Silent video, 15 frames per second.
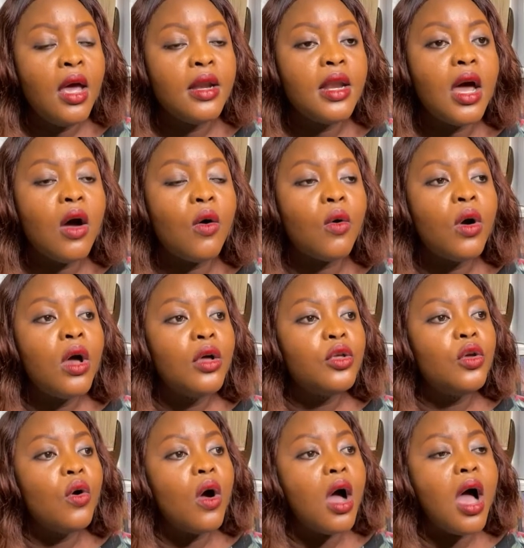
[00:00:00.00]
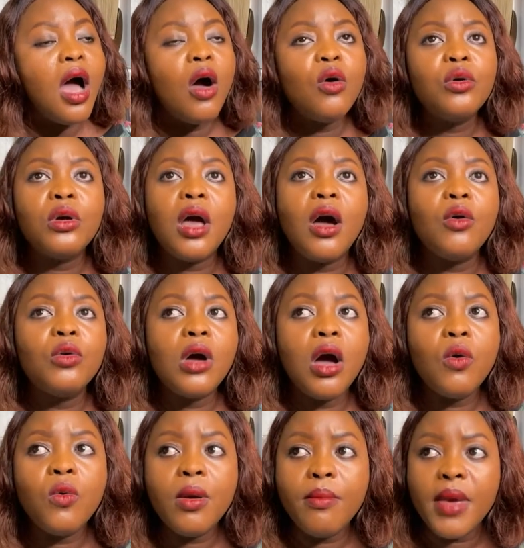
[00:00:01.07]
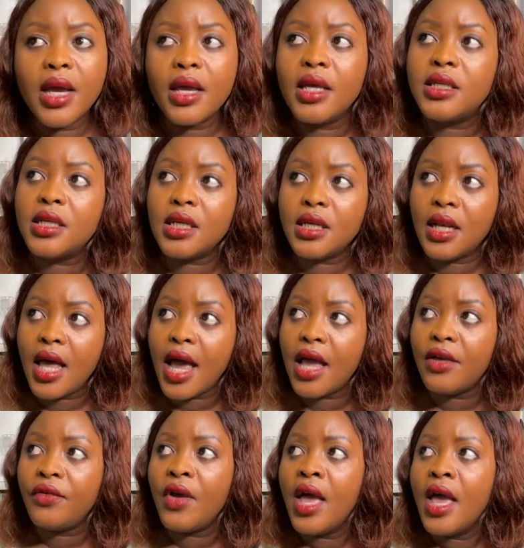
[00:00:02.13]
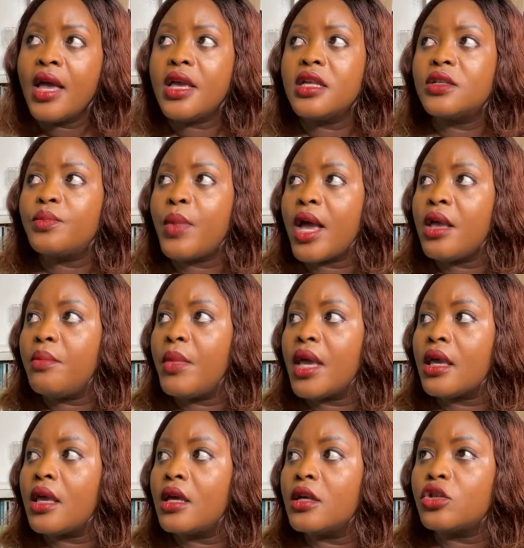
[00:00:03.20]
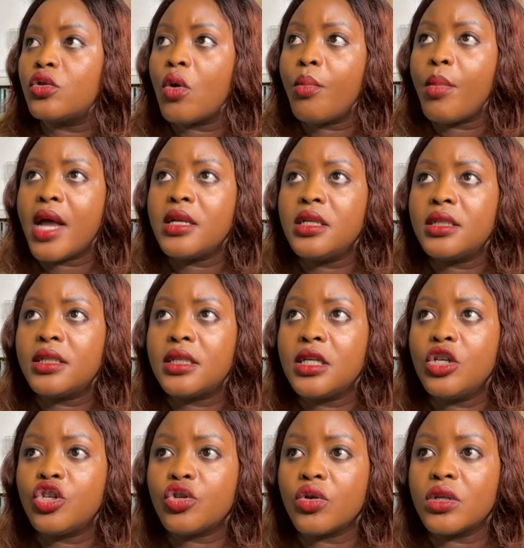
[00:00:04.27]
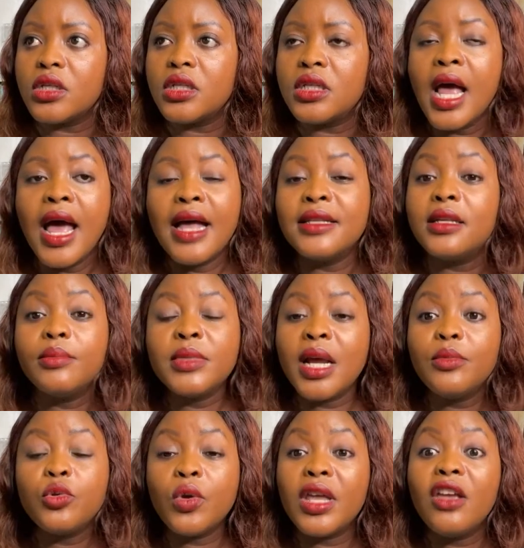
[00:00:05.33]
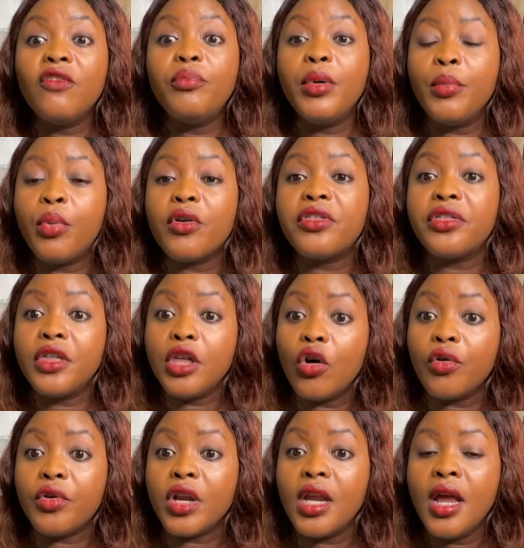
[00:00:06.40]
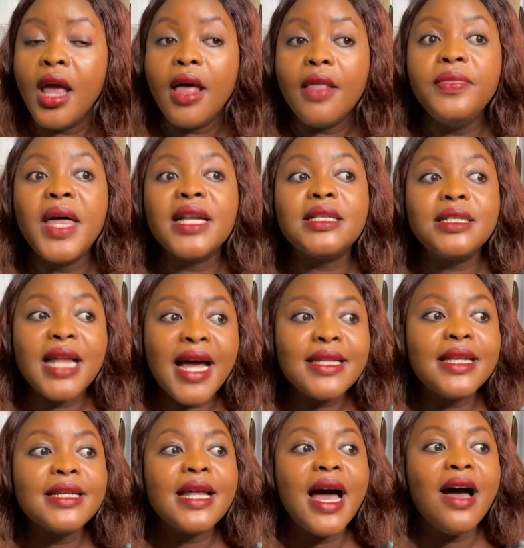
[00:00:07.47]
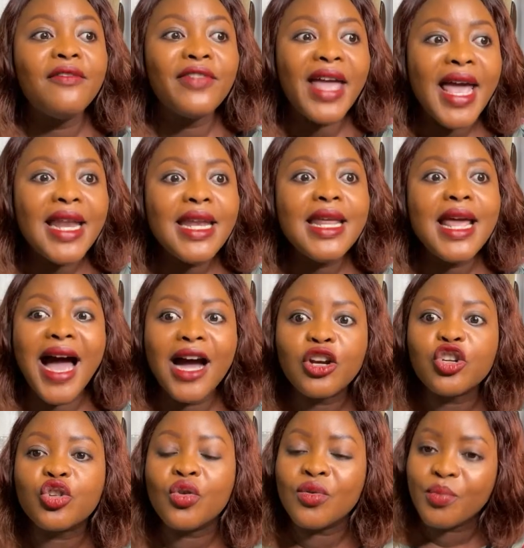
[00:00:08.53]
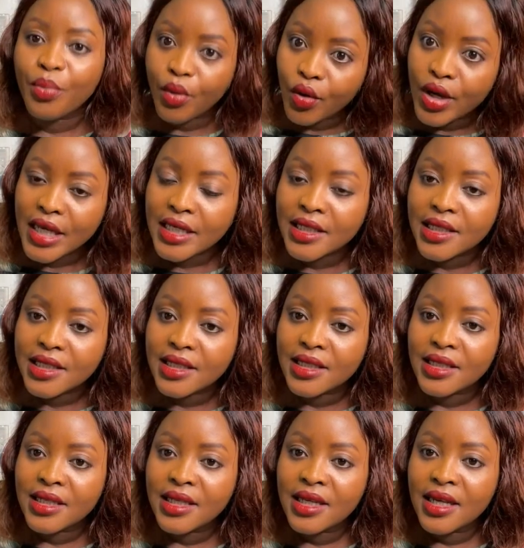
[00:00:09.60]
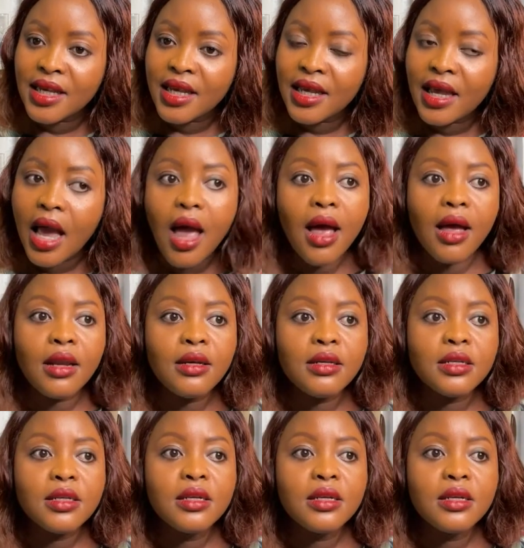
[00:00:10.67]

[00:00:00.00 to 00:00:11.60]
now how we make it in life is by making sober decisions. And sometimes we give people theory that doesn't have any action points. And